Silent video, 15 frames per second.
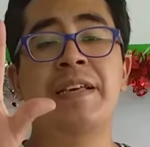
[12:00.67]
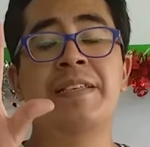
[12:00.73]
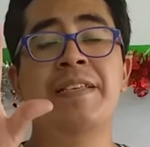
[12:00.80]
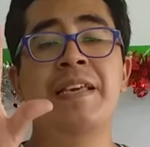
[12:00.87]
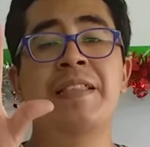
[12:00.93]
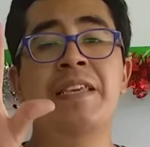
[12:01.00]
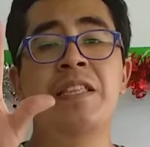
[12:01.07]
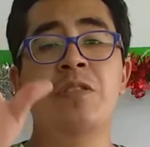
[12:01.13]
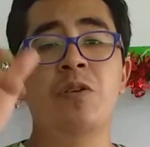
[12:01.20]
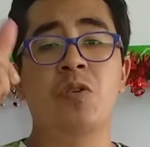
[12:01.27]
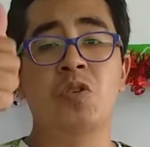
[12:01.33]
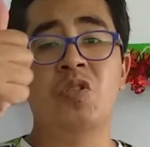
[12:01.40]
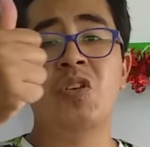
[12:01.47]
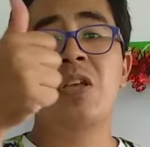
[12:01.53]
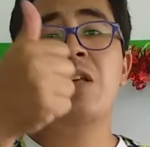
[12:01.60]
3
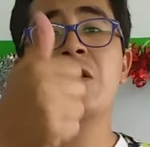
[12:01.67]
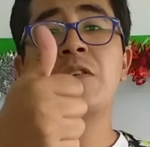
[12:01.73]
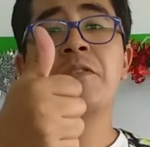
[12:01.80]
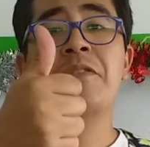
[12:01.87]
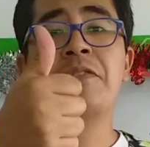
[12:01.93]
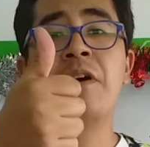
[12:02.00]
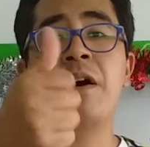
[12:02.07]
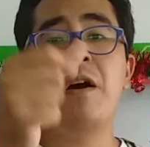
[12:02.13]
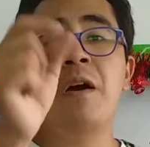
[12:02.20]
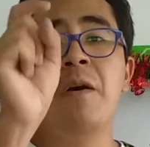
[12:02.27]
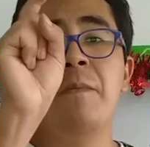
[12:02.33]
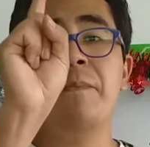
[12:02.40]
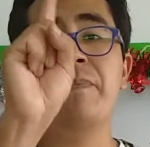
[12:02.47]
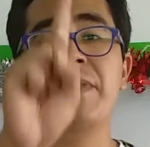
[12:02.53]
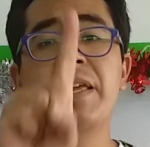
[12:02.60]
deditos,
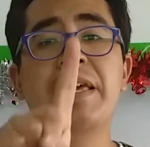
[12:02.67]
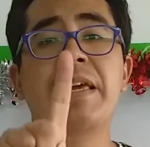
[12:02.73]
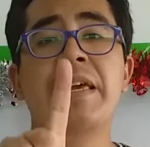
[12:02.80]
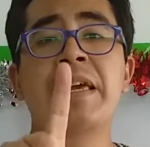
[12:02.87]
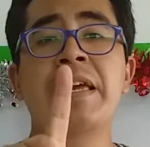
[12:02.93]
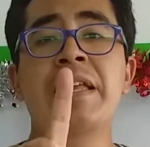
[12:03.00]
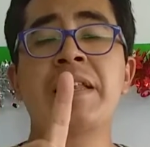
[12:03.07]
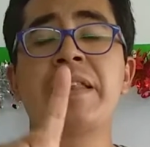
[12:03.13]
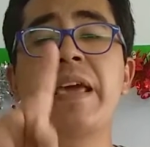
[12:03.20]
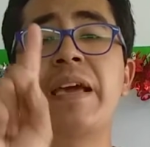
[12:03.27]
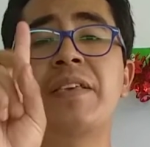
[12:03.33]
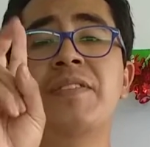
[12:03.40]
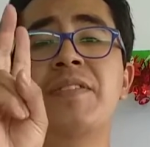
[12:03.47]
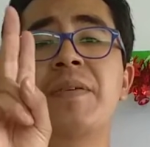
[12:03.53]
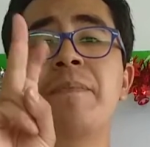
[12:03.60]
thumb,
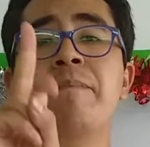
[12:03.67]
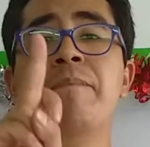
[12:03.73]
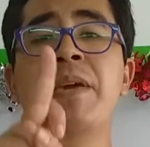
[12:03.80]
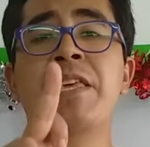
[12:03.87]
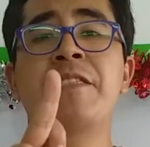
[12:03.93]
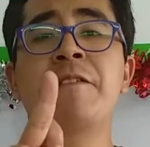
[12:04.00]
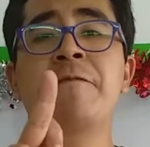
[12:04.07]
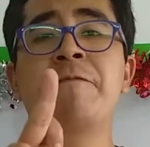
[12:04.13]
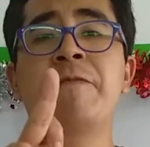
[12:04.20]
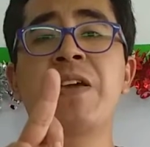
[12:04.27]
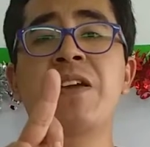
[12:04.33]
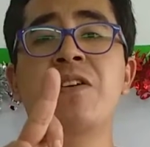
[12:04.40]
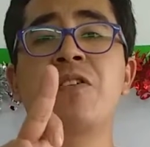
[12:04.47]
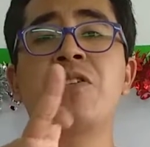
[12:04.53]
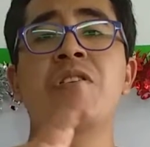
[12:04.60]
index, middle
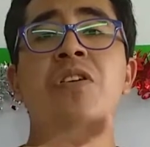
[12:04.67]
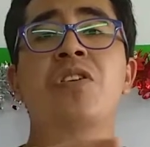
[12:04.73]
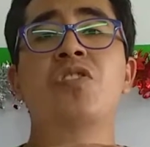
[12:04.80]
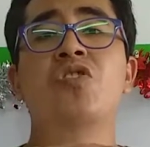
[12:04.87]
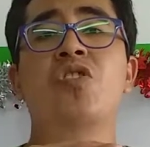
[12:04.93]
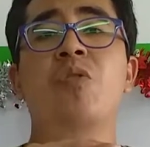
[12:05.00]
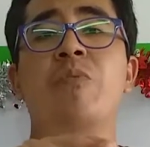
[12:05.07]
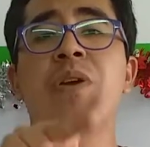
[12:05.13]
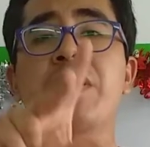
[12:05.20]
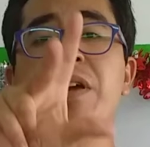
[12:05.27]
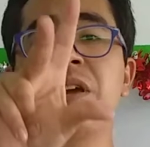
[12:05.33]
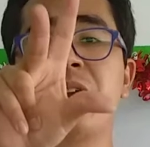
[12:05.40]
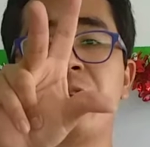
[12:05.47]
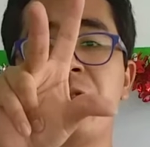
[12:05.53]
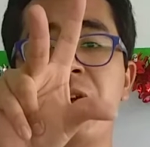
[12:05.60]
finger, so we
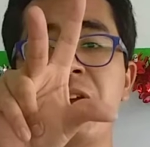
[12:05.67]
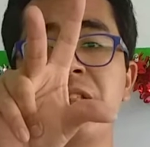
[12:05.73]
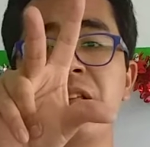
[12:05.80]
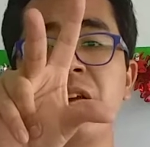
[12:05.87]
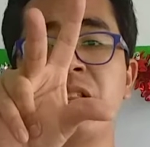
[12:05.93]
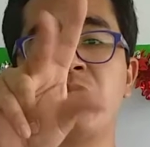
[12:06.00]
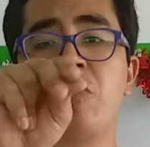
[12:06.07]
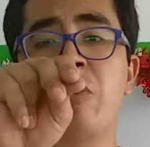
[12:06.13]
can create a